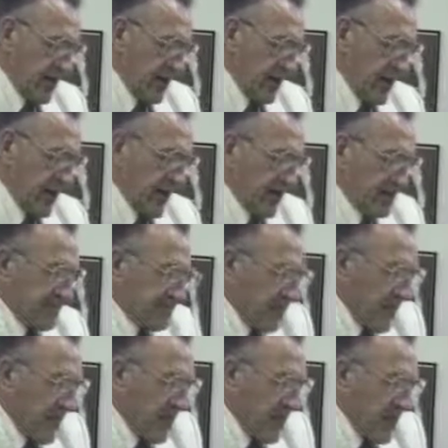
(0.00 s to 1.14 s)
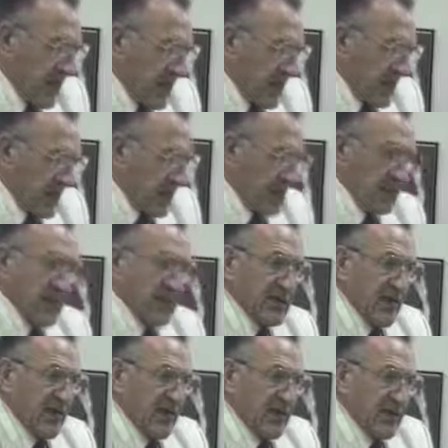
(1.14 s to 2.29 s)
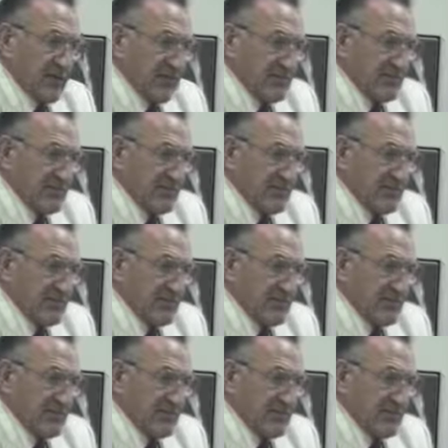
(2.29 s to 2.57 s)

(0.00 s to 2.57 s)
here we are. How much time we got it?